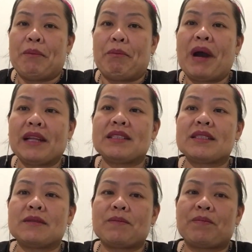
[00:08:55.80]
But
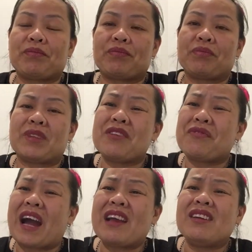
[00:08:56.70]
if
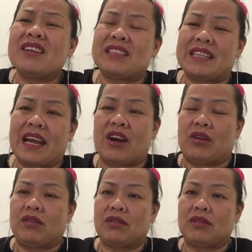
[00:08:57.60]
I look down,